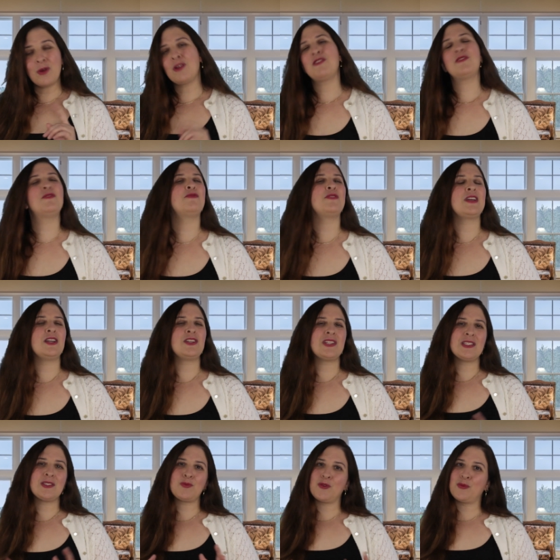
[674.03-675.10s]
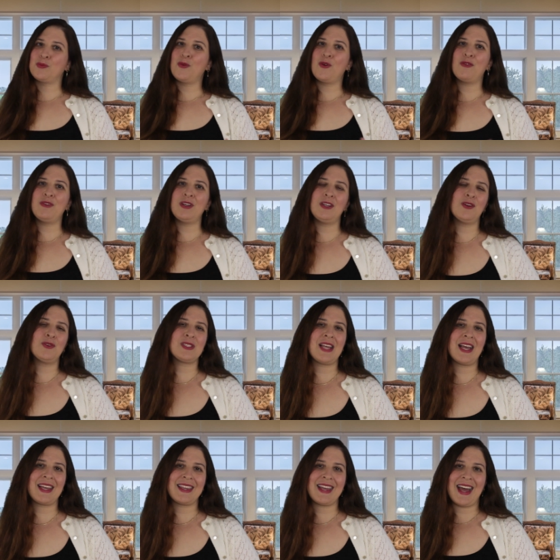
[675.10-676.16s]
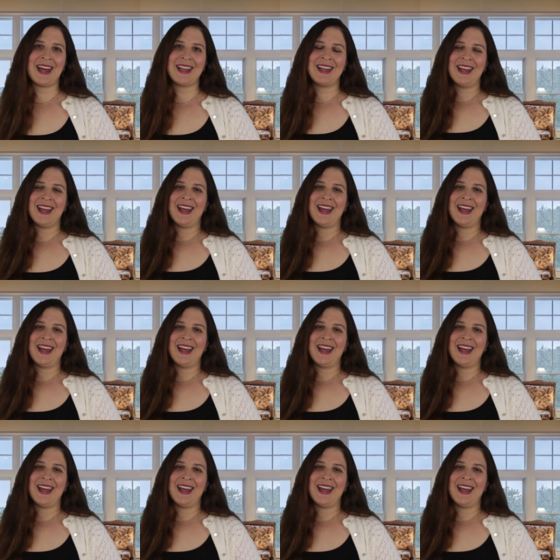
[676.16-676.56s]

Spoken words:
notifications for more videos like that,